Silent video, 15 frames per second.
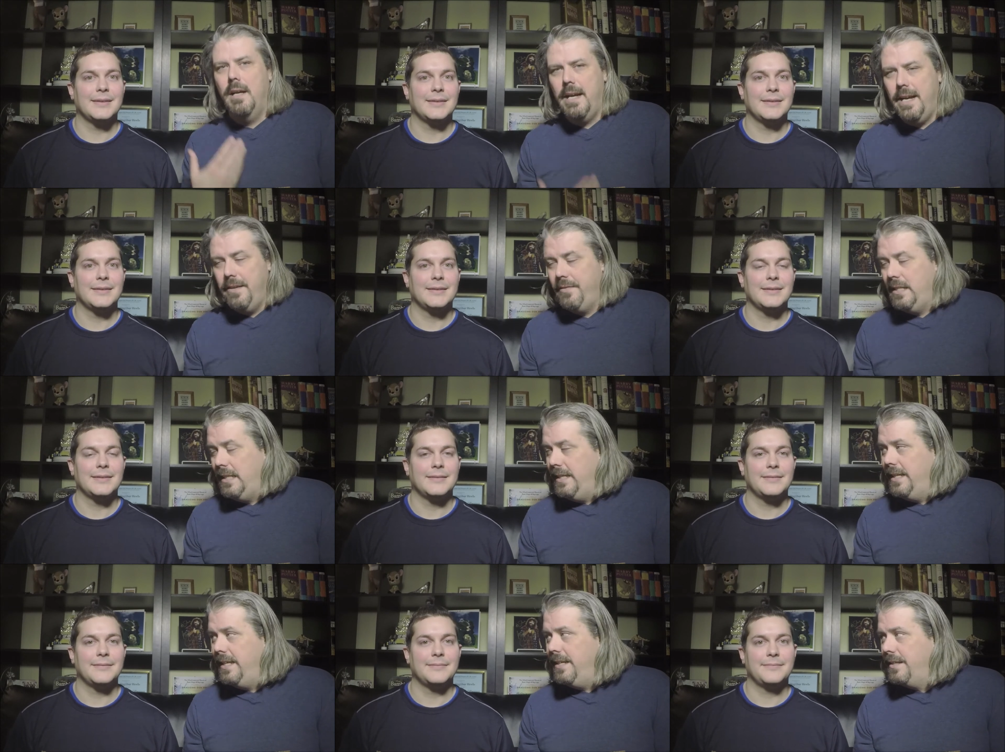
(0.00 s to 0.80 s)
Speaker 1: Ivy
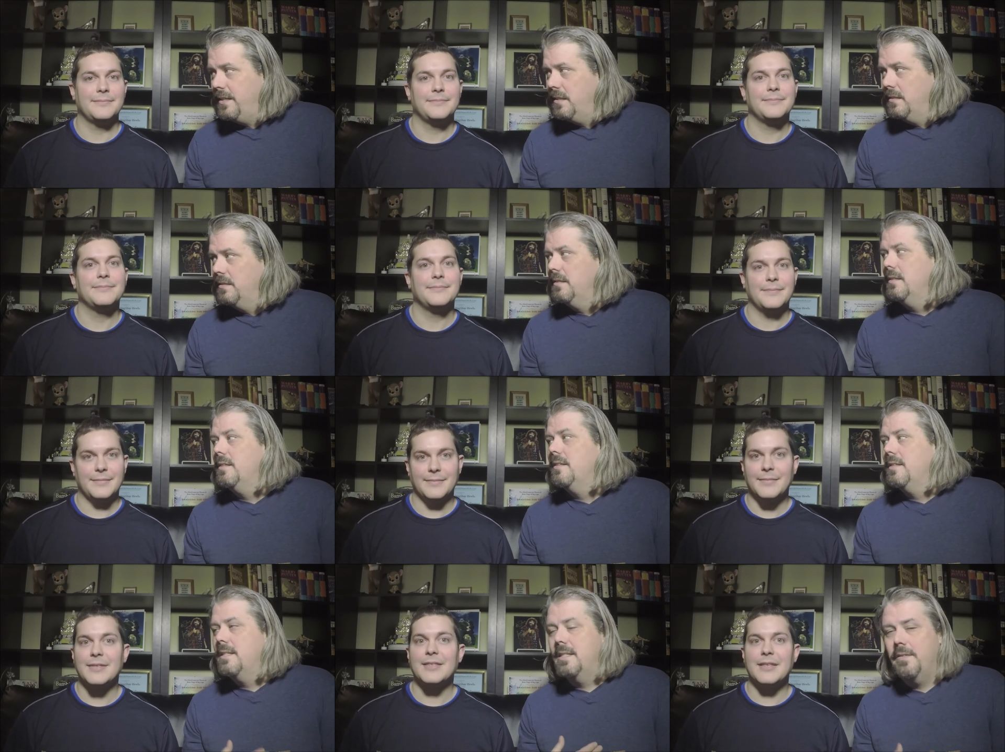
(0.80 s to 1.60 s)
League,
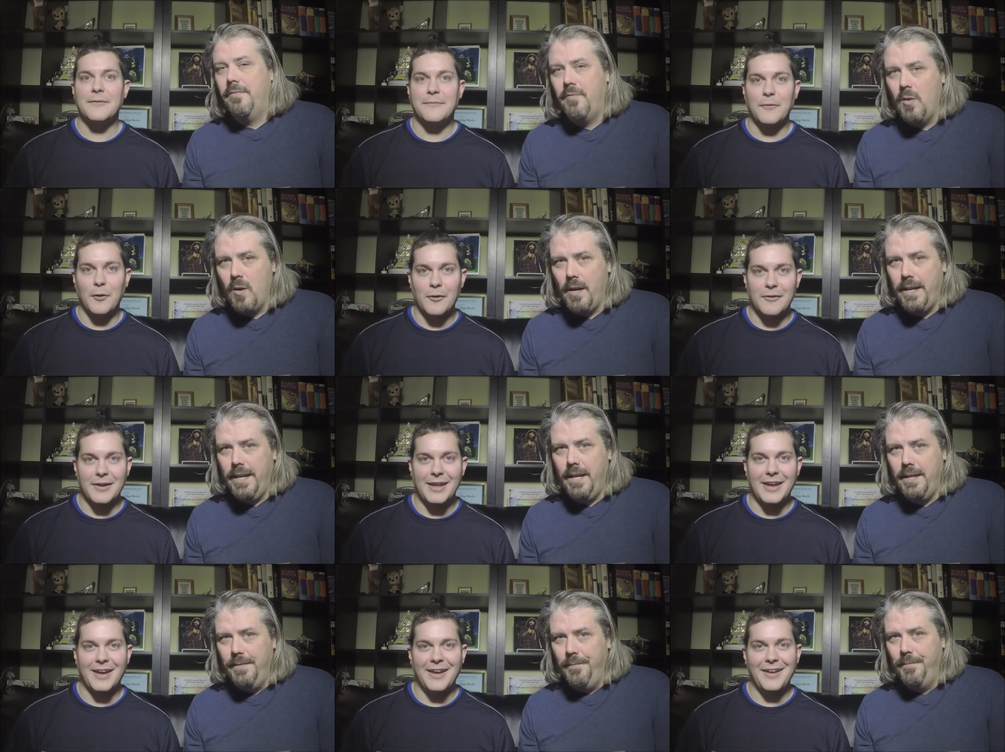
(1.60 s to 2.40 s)

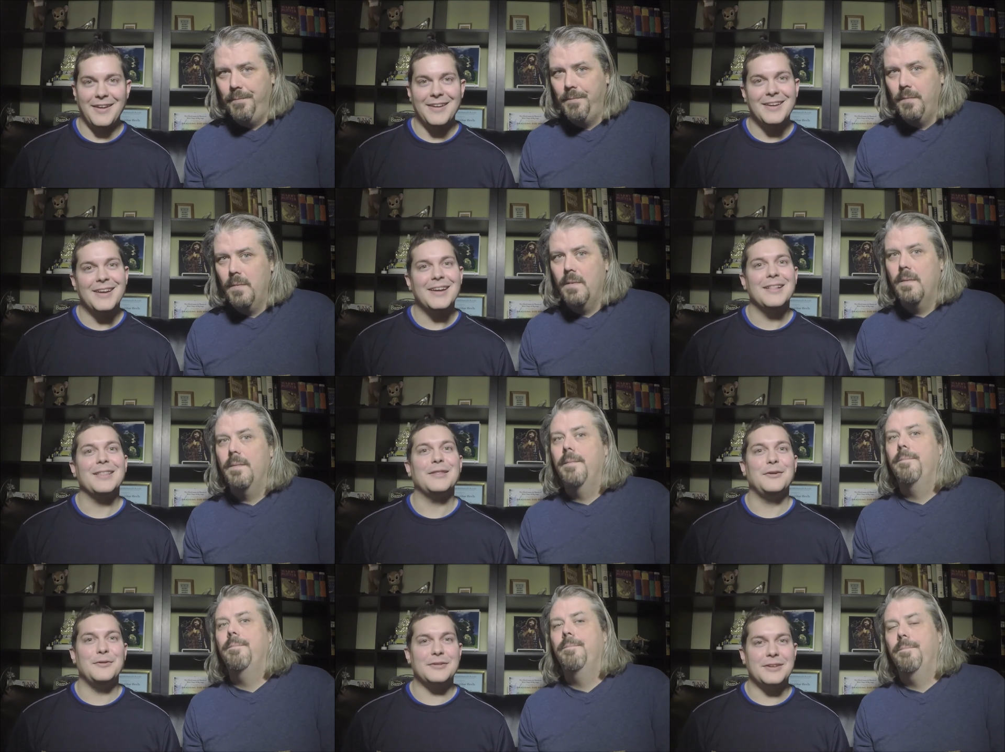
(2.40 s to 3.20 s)
Speaker 2: Sephora,
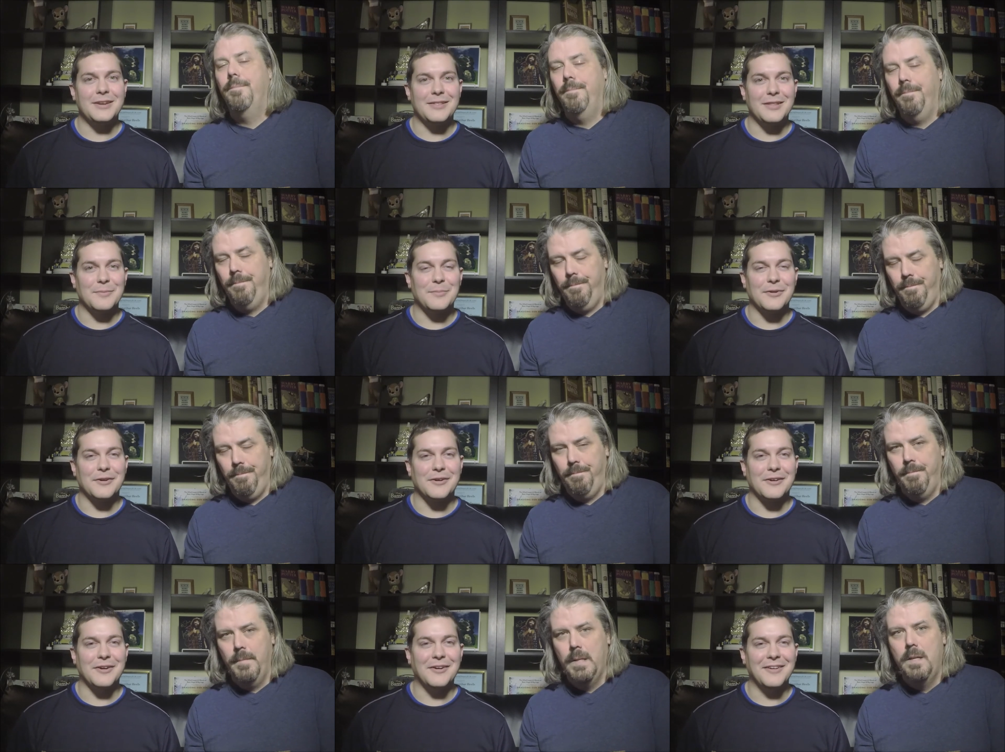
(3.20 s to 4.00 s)
Lucien
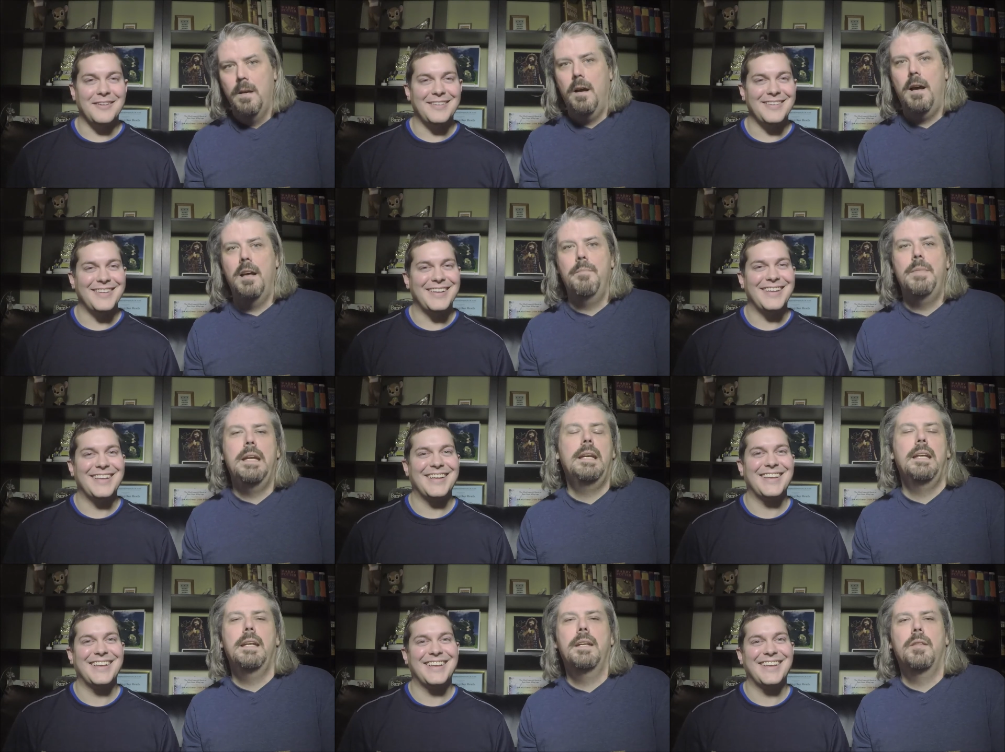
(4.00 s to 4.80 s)
LaPearl
Speaker 1: on
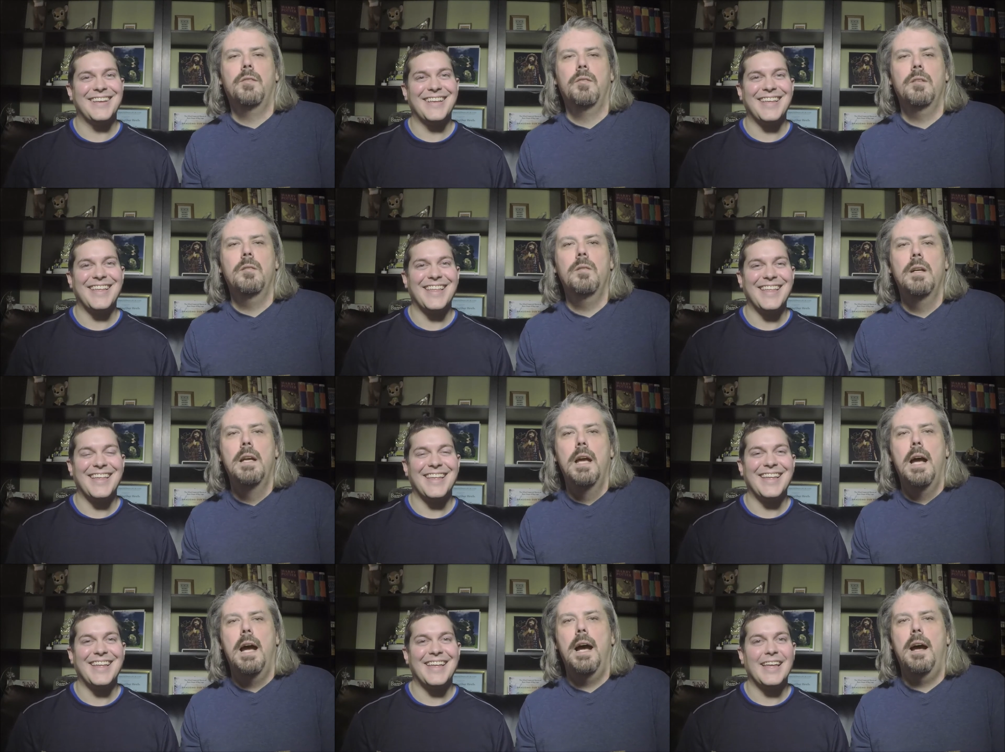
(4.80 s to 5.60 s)
making it through,
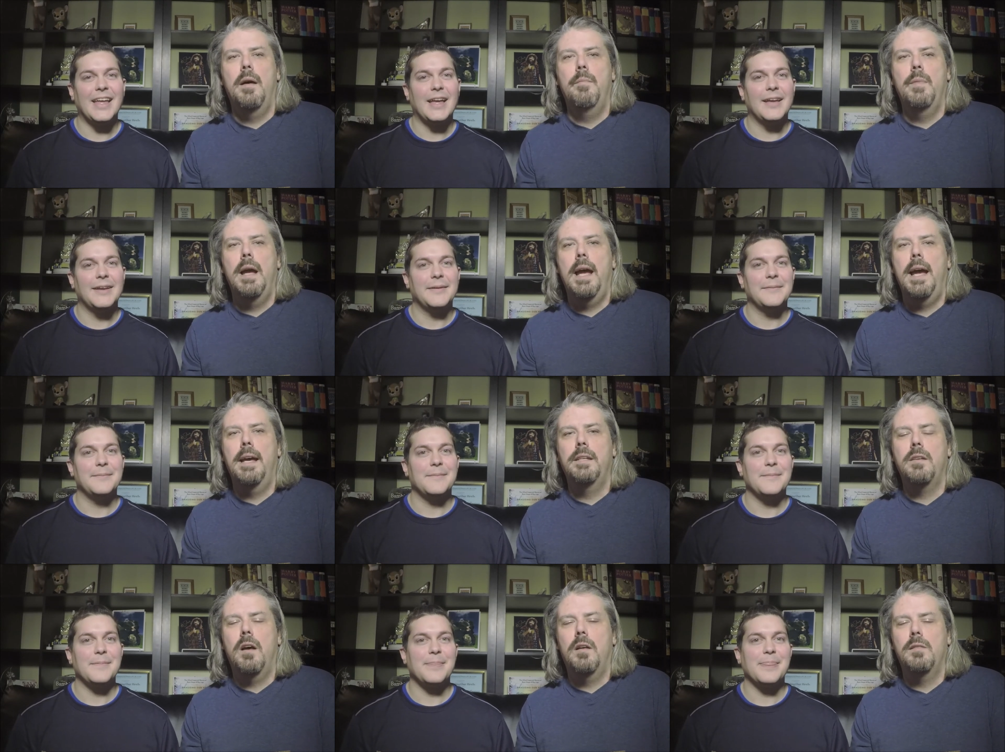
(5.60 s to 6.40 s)

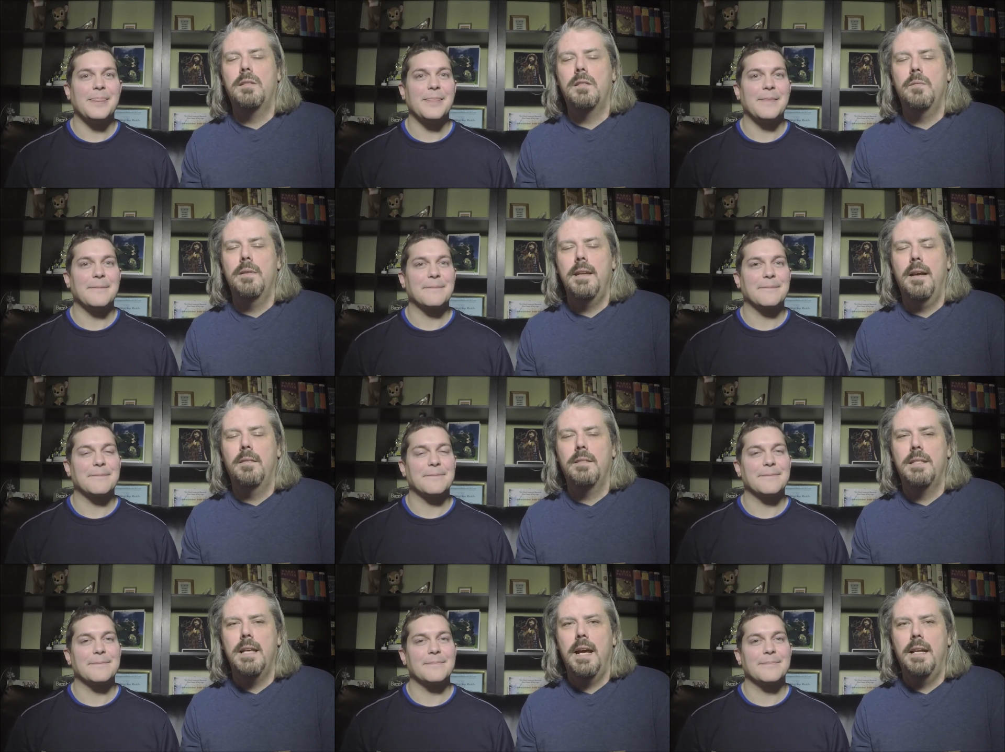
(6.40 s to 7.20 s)
and also
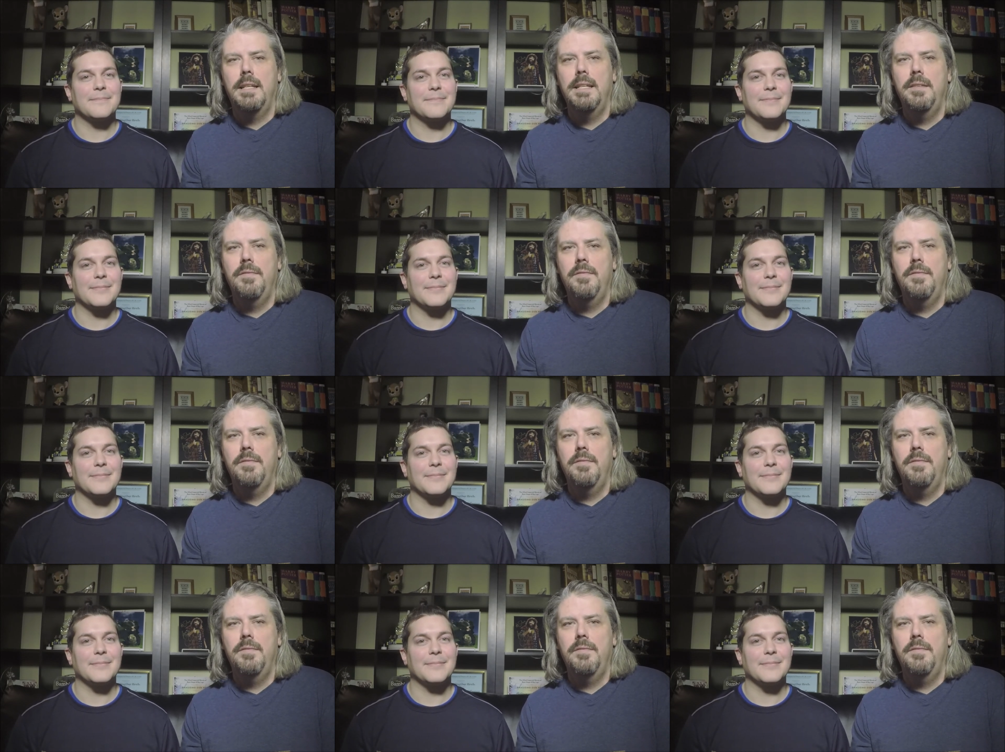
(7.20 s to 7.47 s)
announced that